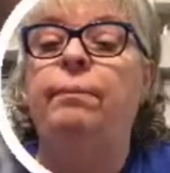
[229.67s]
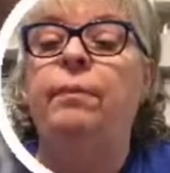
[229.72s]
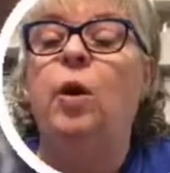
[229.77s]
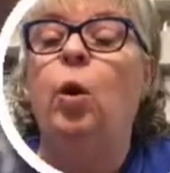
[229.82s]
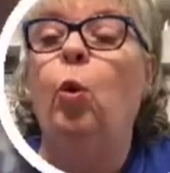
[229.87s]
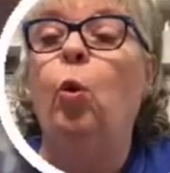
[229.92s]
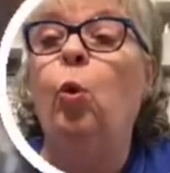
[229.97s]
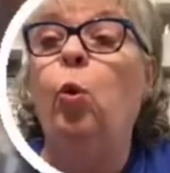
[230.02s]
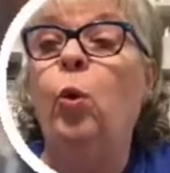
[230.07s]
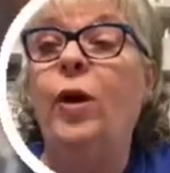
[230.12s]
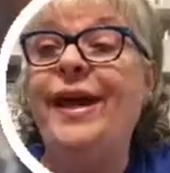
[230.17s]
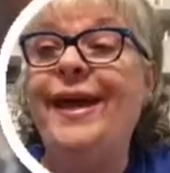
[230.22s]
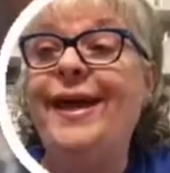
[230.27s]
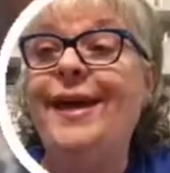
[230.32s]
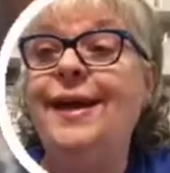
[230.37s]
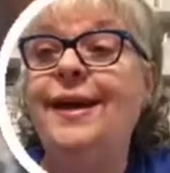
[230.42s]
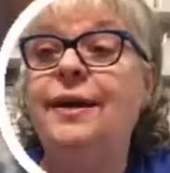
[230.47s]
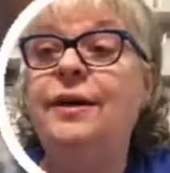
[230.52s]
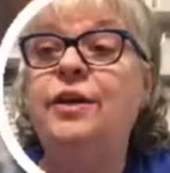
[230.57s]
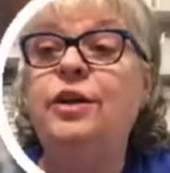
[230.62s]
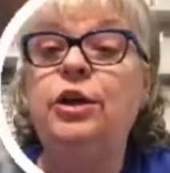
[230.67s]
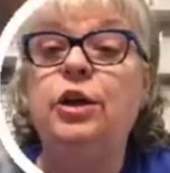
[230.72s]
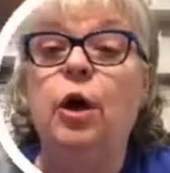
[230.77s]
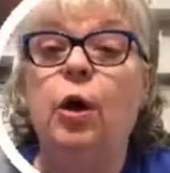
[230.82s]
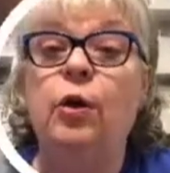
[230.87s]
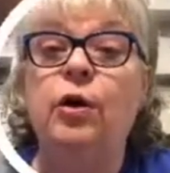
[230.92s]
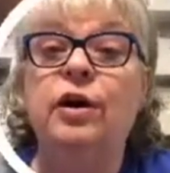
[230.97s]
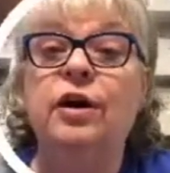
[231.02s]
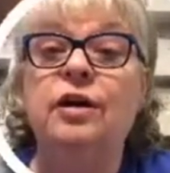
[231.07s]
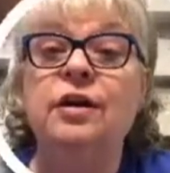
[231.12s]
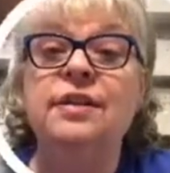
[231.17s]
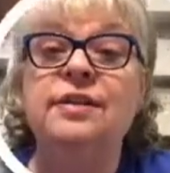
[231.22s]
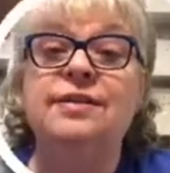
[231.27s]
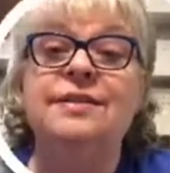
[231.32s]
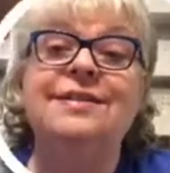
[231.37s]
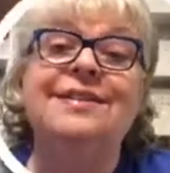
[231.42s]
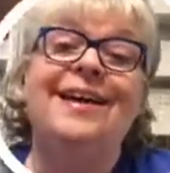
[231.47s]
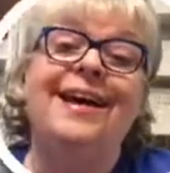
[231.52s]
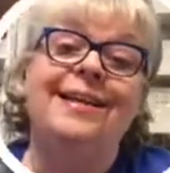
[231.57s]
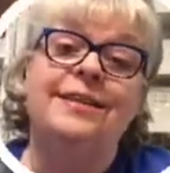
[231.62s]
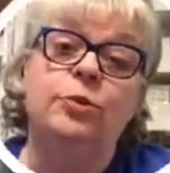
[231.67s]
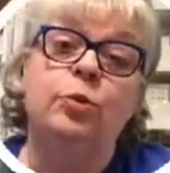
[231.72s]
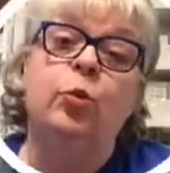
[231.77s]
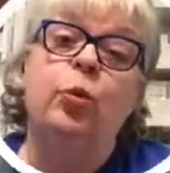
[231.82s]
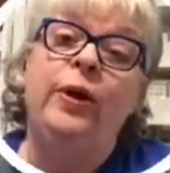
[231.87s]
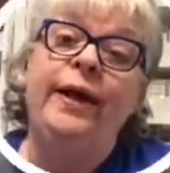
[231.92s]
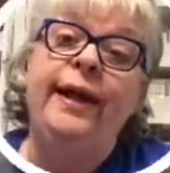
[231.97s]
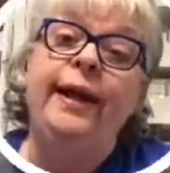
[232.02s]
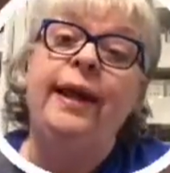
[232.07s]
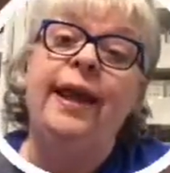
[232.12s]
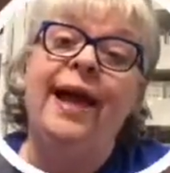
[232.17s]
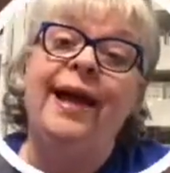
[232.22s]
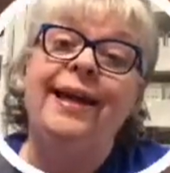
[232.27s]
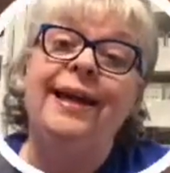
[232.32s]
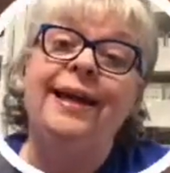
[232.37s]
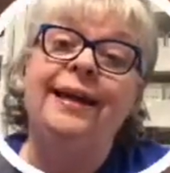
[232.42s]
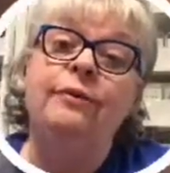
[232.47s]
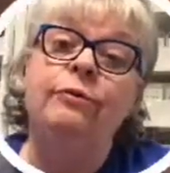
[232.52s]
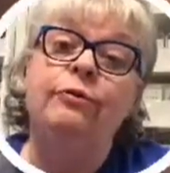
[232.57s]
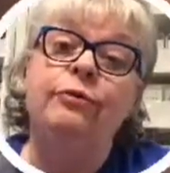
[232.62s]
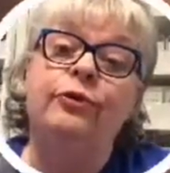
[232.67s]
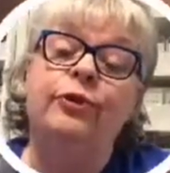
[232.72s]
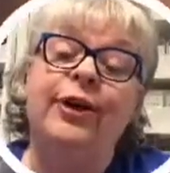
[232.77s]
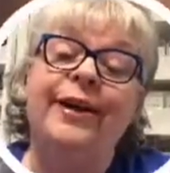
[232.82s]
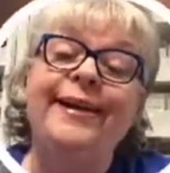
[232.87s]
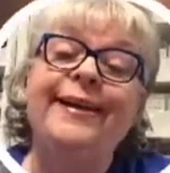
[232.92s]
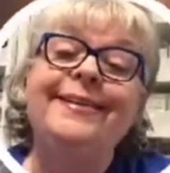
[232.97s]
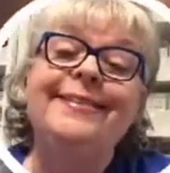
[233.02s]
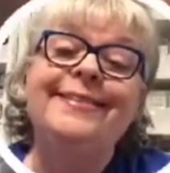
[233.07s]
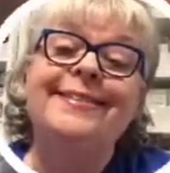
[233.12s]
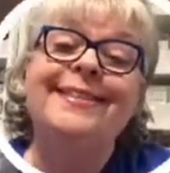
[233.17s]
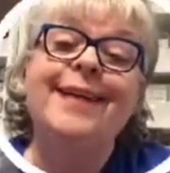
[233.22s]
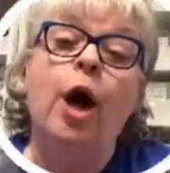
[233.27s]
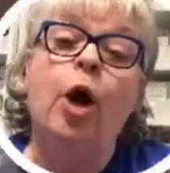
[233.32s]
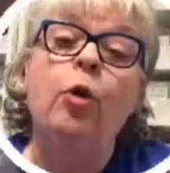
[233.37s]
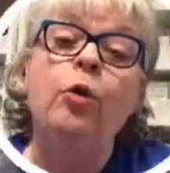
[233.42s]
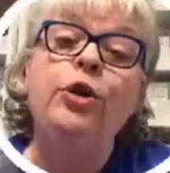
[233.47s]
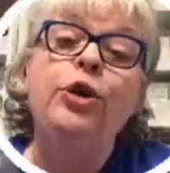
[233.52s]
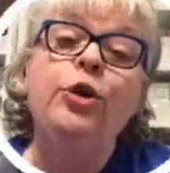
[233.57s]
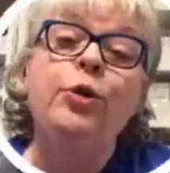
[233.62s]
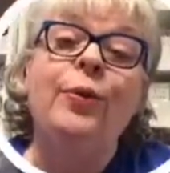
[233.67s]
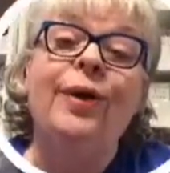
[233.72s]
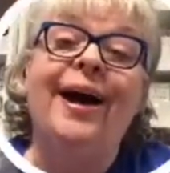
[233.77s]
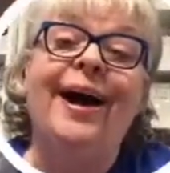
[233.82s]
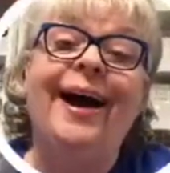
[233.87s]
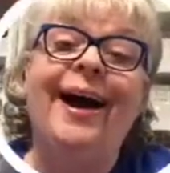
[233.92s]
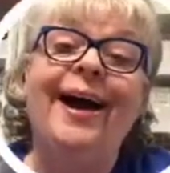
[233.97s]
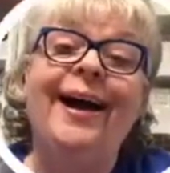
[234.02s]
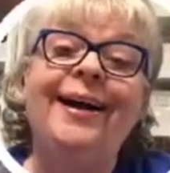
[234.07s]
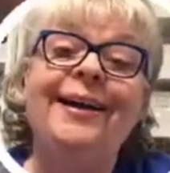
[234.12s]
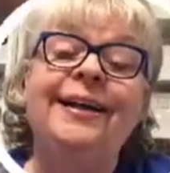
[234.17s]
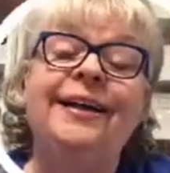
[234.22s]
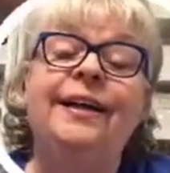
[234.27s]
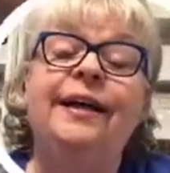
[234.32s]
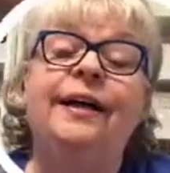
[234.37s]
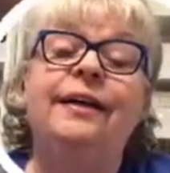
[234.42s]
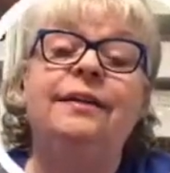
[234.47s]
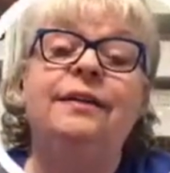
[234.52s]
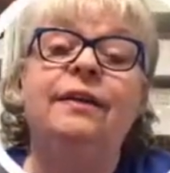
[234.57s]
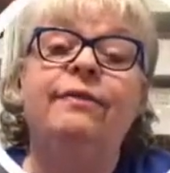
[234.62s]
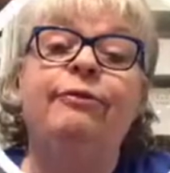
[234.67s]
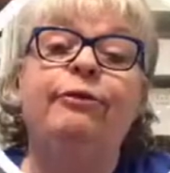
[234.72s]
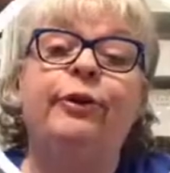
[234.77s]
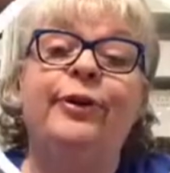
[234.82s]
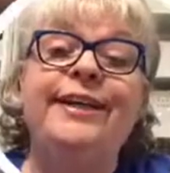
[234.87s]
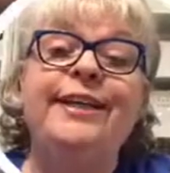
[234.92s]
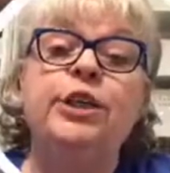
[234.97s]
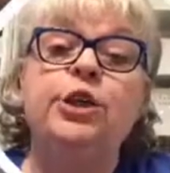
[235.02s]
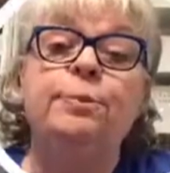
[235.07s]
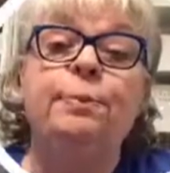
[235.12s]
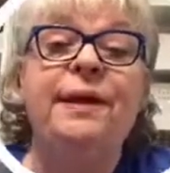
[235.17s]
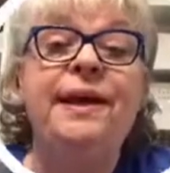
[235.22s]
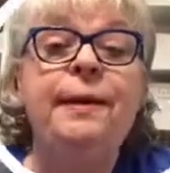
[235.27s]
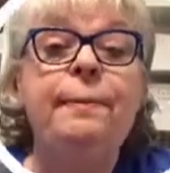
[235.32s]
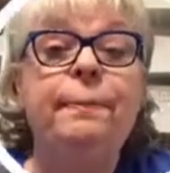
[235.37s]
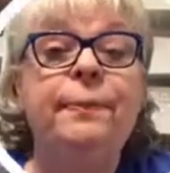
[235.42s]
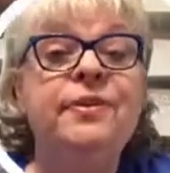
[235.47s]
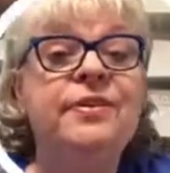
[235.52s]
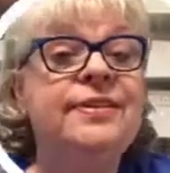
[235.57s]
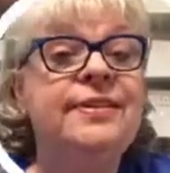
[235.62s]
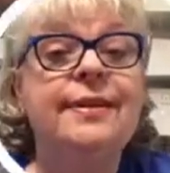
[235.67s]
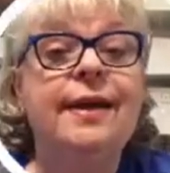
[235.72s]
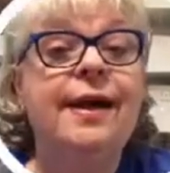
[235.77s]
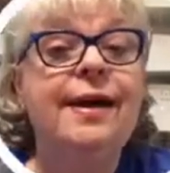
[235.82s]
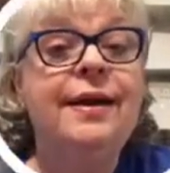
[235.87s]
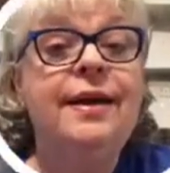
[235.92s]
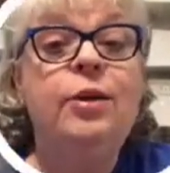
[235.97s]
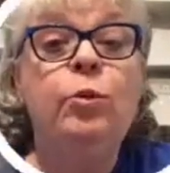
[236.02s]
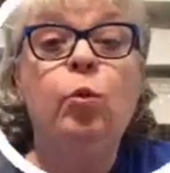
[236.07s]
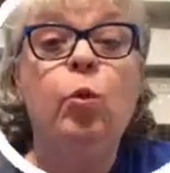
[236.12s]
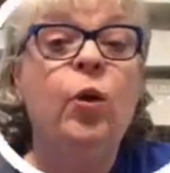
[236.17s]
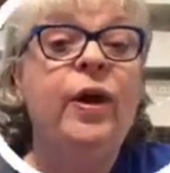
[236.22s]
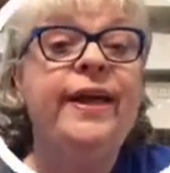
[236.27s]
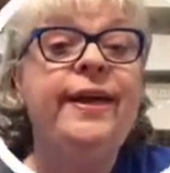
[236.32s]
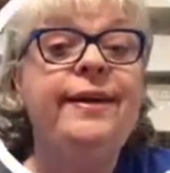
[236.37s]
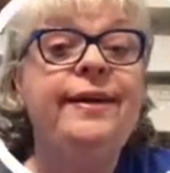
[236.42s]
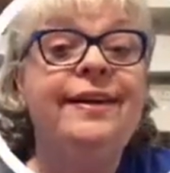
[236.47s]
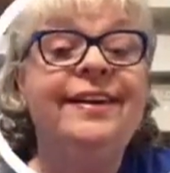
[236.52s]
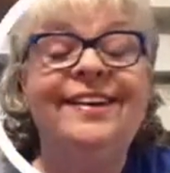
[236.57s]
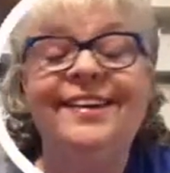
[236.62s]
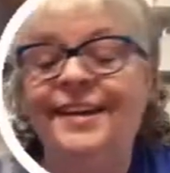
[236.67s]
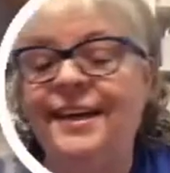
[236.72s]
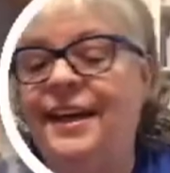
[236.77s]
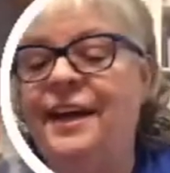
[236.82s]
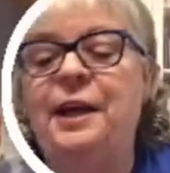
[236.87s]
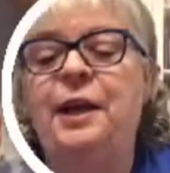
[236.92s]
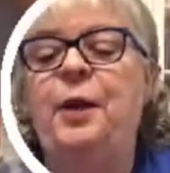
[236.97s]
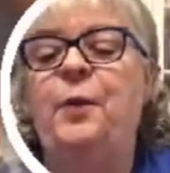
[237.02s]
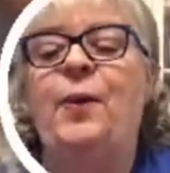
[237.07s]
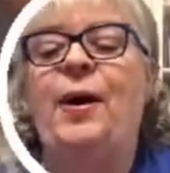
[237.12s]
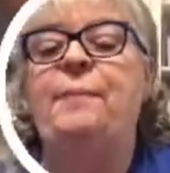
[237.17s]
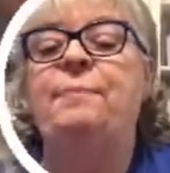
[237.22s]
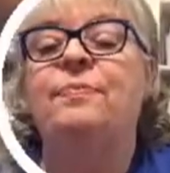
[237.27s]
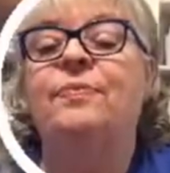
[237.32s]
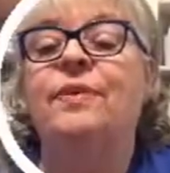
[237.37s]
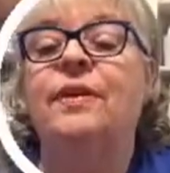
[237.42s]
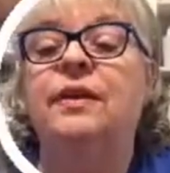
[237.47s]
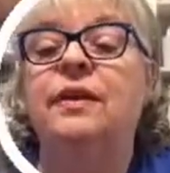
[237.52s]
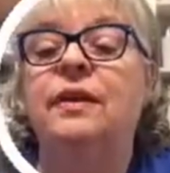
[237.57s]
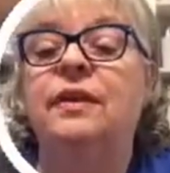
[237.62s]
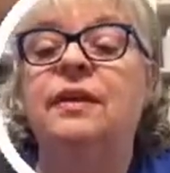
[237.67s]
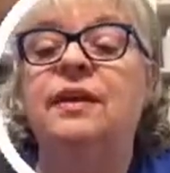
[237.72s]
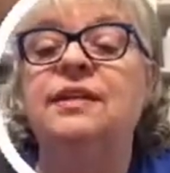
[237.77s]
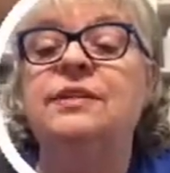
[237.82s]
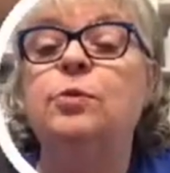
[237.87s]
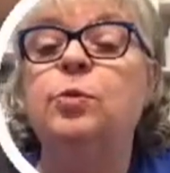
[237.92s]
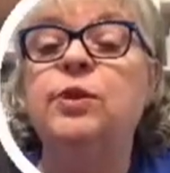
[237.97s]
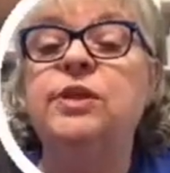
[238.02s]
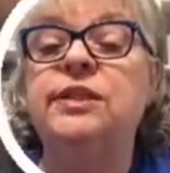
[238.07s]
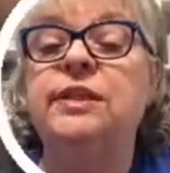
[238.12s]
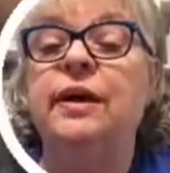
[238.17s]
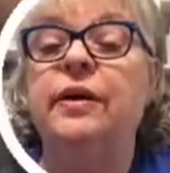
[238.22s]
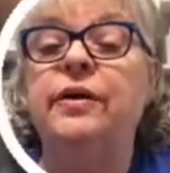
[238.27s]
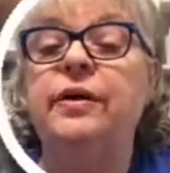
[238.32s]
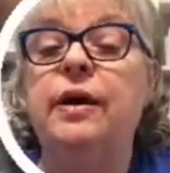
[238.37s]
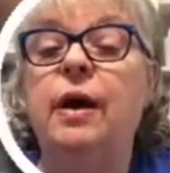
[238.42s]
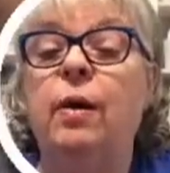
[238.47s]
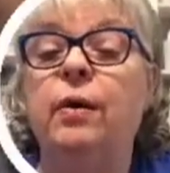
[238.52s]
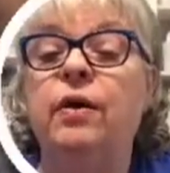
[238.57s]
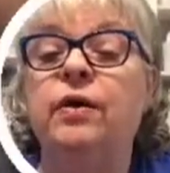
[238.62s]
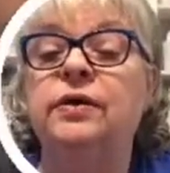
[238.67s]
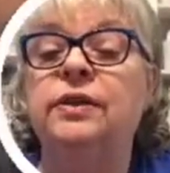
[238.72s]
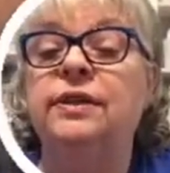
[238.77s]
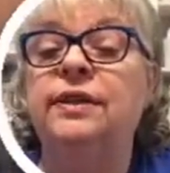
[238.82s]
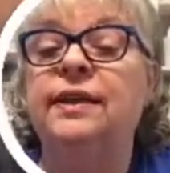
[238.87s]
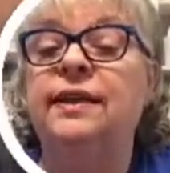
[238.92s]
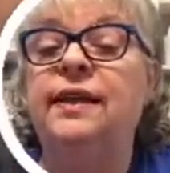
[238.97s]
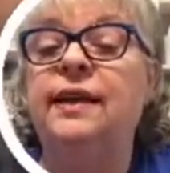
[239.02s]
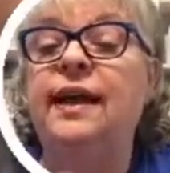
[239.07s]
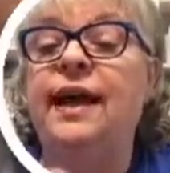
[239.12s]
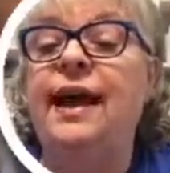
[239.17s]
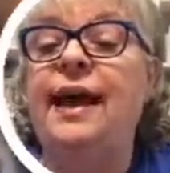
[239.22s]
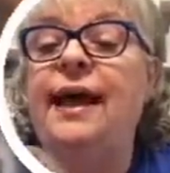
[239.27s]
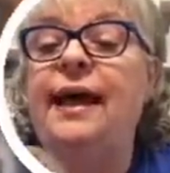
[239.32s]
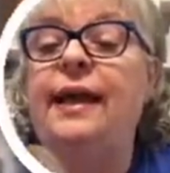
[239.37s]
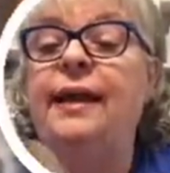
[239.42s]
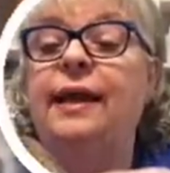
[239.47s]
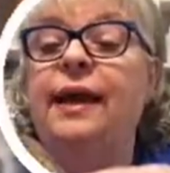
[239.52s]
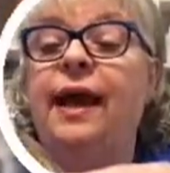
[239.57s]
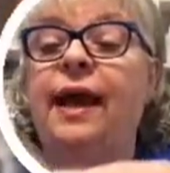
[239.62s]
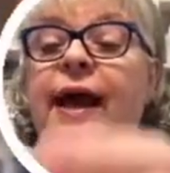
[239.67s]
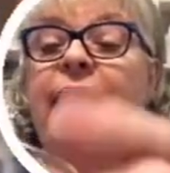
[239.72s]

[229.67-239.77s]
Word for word: wee yogurts. That's wee like in France, O-U-I. The French people say wee. Anyway. This was their yogurt thing, and